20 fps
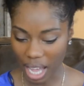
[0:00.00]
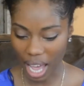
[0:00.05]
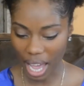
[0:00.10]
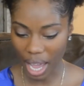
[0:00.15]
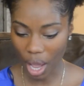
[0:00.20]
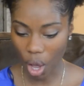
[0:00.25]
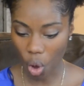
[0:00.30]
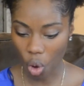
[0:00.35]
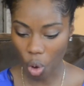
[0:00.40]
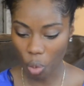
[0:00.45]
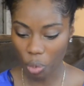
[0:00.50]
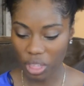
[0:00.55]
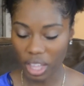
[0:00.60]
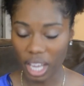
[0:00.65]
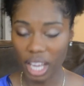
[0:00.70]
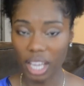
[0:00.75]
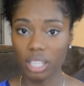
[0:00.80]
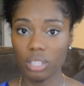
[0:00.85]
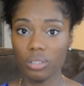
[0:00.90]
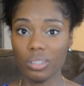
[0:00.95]
I hope
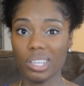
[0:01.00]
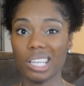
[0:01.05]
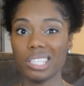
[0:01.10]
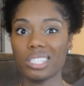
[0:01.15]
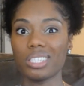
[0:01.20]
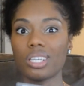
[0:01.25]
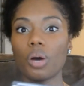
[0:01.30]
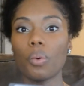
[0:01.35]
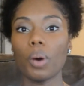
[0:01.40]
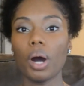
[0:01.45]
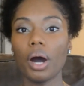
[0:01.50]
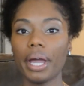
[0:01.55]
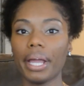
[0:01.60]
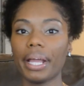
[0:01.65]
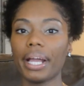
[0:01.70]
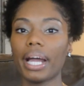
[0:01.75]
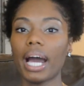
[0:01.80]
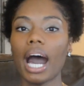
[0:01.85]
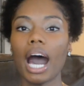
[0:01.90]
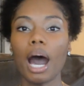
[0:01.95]
that you guys go out
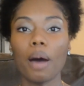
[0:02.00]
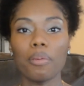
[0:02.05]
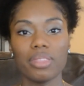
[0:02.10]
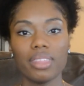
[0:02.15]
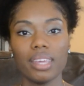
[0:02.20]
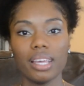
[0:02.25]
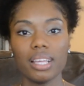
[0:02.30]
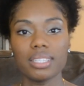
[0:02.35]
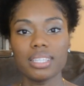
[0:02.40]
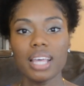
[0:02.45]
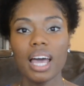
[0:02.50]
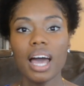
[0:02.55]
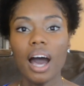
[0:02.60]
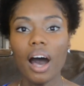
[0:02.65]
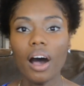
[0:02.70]
and cop this.